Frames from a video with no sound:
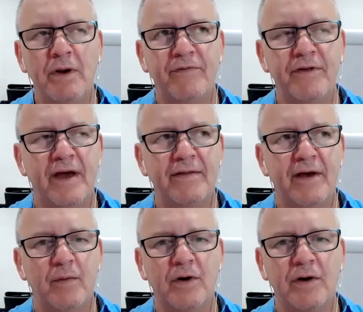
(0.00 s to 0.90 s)
off in your head
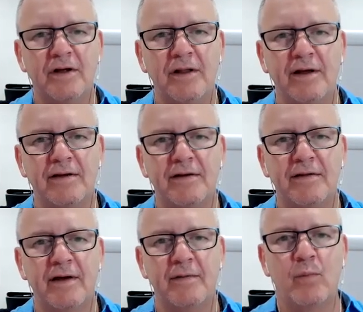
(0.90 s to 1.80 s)
though? What clicked
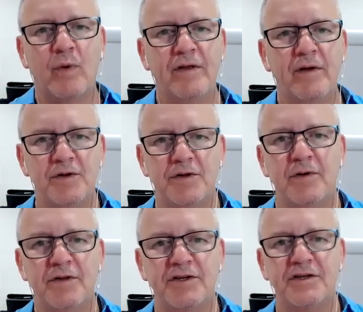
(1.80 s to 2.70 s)
that when you were
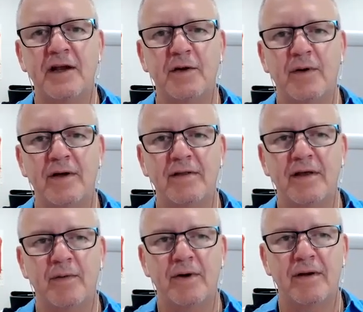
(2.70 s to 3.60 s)
doing the shadowing that
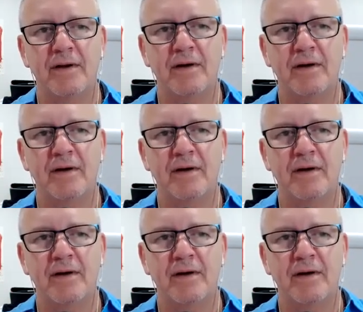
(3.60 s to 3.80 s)
you went,